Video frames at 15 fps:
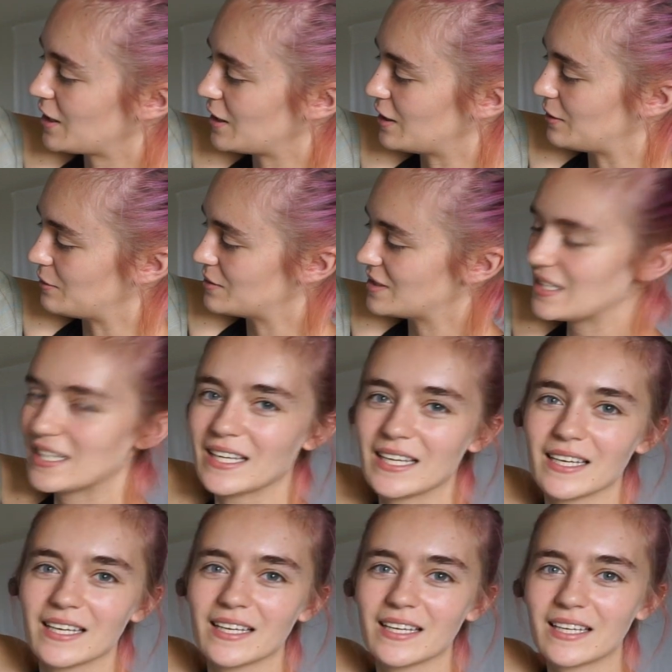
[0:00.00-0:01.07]

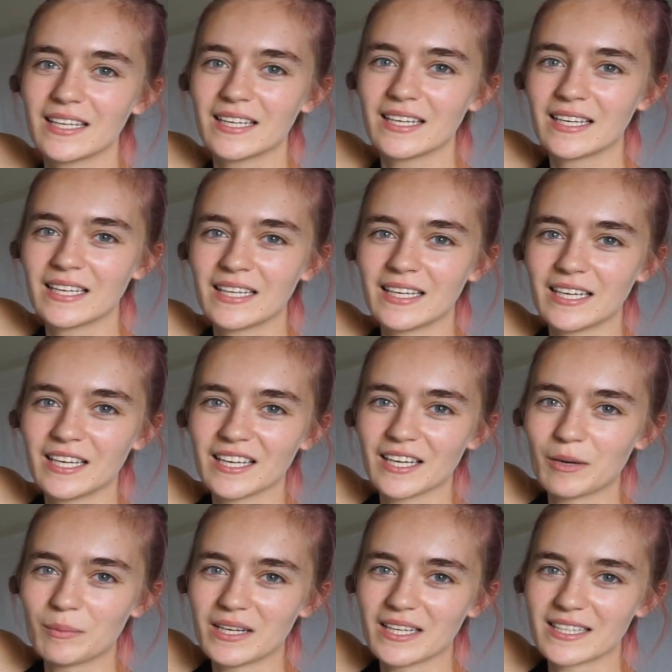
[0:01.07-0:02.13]
opening
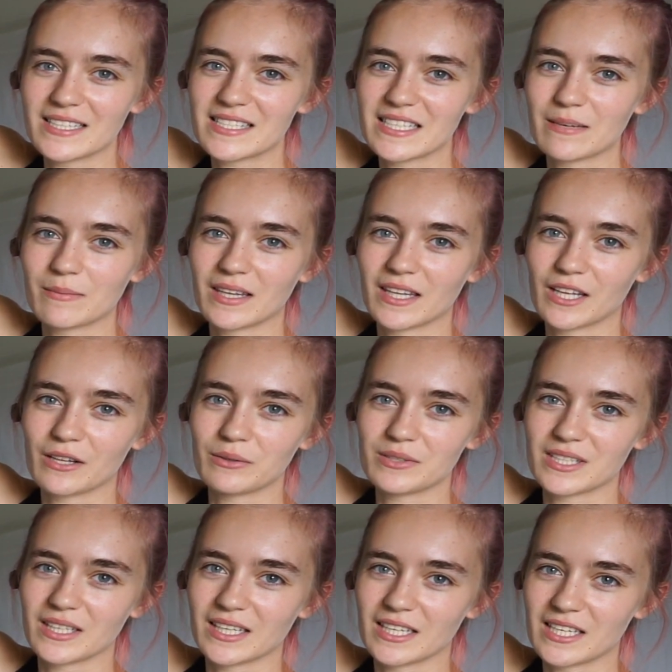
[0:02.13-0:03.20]
the seam and then
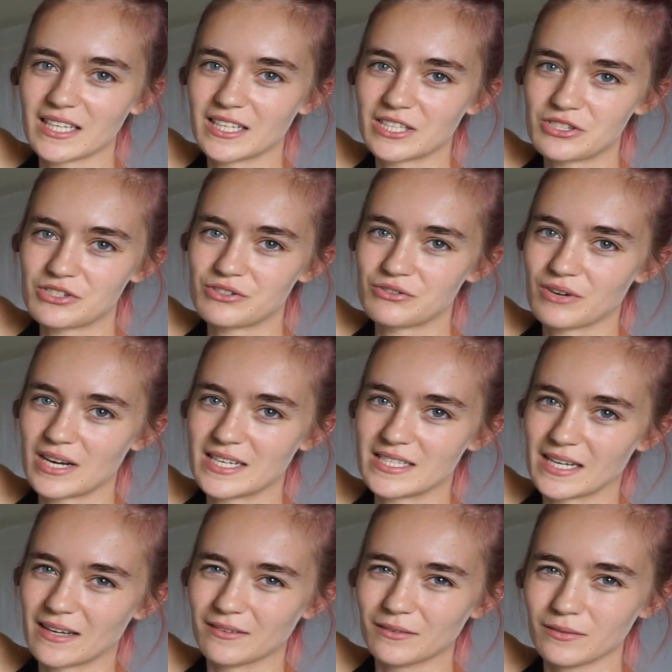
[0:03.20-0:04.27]
closing it in a straight
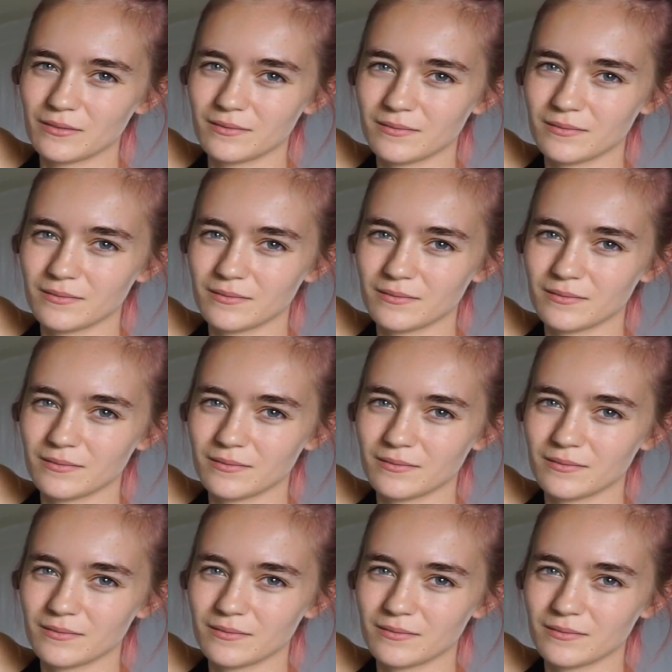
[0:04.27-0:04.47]
down